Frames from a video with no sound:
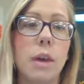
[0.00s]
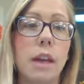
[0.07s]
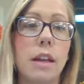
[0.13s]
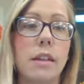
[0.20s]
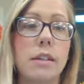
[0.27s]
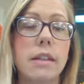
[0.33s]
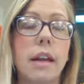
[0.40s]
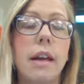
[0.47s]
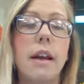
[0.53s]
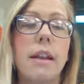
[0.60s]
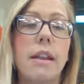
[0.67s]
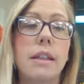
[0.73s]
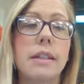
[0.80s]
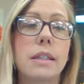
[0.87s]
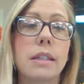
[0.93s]
weeks,
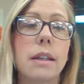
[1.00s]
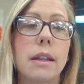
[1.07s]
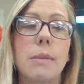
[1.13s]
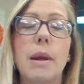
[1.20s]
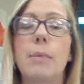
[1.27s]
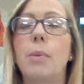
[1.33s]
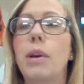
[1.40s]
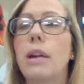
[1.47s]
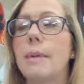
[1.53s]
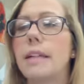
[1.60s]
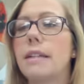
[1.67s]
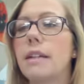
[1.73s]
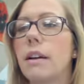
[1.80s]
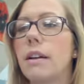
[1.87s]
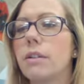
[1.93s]
that's going to be a pretty
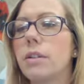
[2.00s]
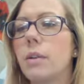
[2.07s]
big deal.